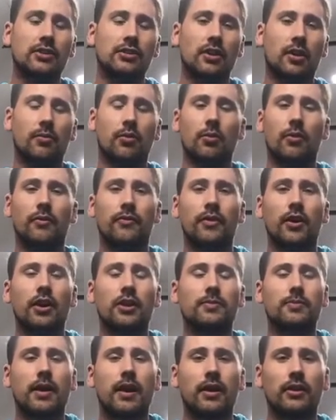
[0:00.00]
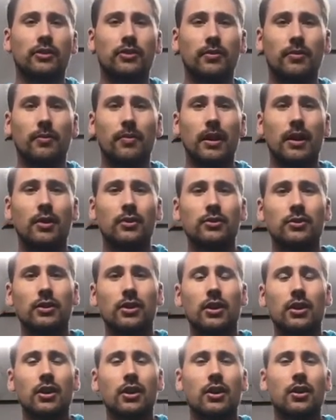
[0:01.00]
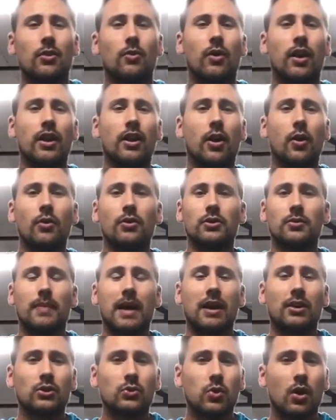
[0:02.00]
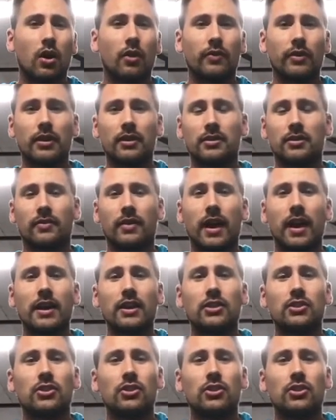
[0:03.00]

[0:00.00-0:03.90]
I bought my first pair of dumbbells when I was about 12 years of age.